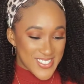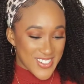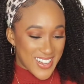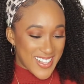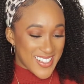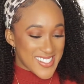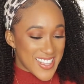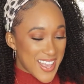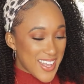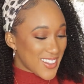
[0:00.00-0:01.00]
you guys.
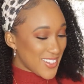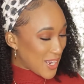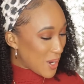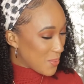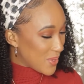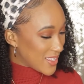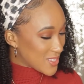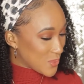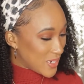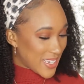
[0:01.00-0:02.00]
Look how pretty this
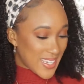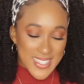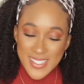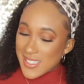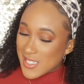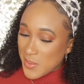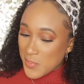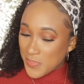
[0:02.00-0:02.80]
wig is.